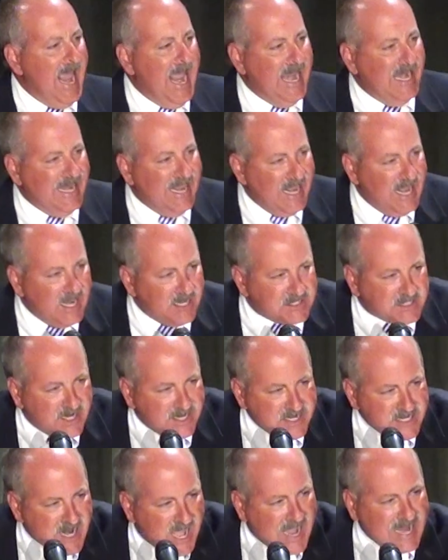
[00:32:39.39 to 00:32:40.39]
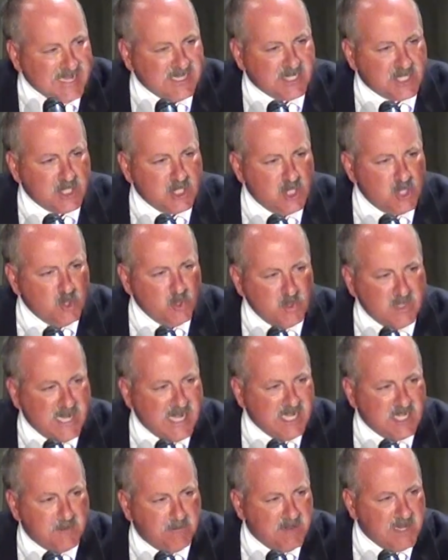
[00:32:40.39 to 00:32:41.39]
and tonight you
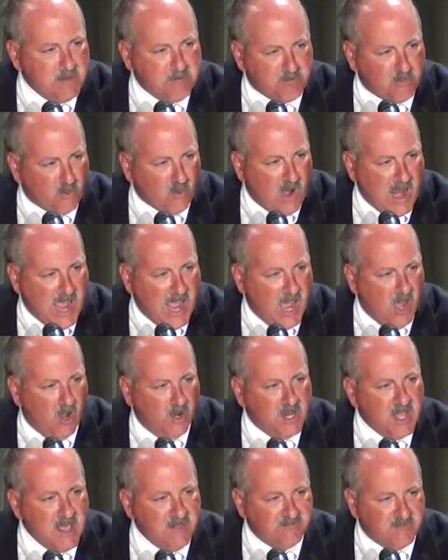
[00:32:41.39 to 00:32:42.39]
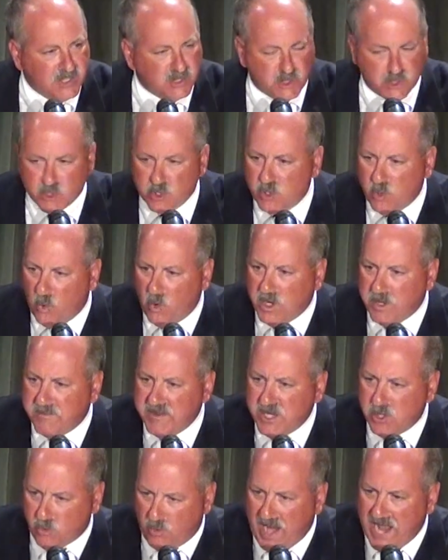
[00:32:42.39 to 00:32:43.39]
need to be proud that you're going to
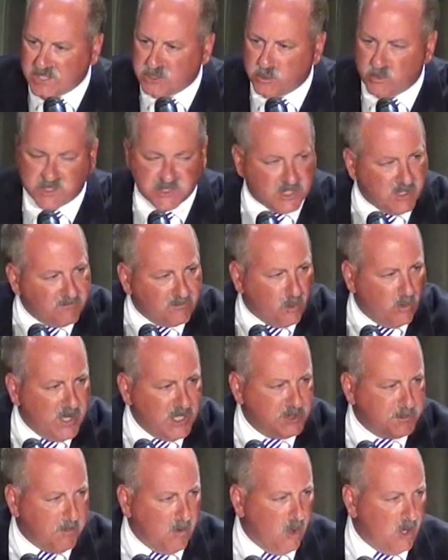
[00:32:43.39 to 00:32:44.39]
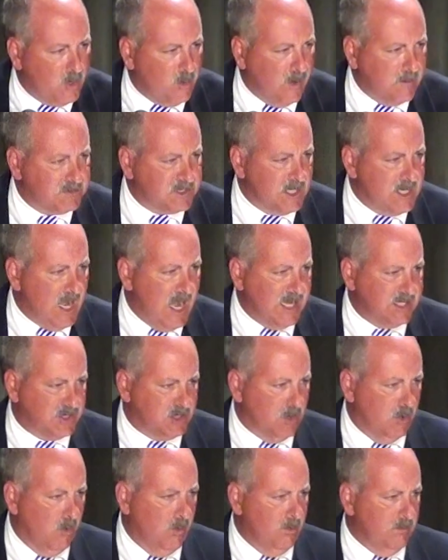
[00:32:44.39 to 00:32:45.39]
be graduates of Greensboro Grimsley High
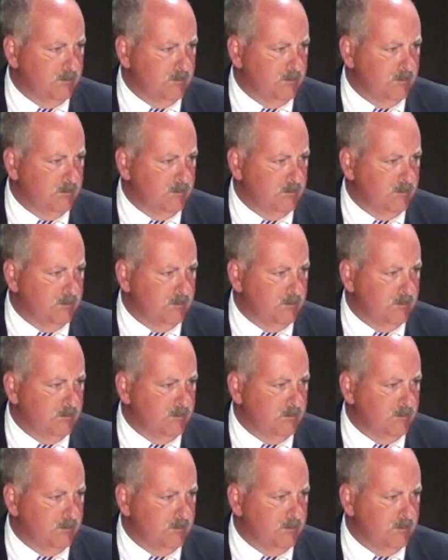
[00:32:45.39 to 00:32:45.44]
School.